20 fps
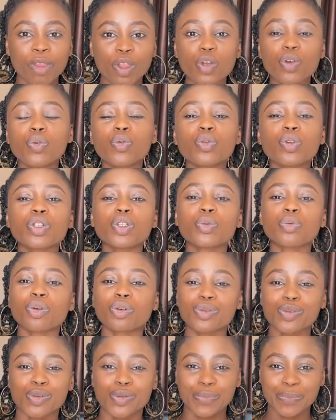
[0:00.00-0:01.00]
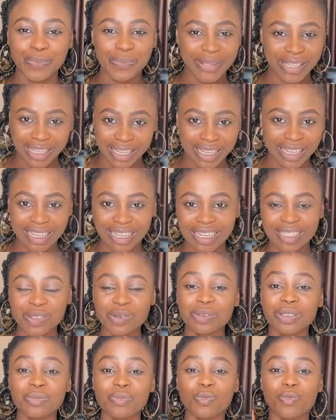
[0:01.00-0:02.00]
you will know the one to pick
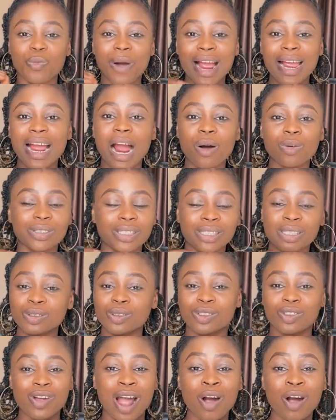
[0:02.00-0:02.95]
so why i'll this is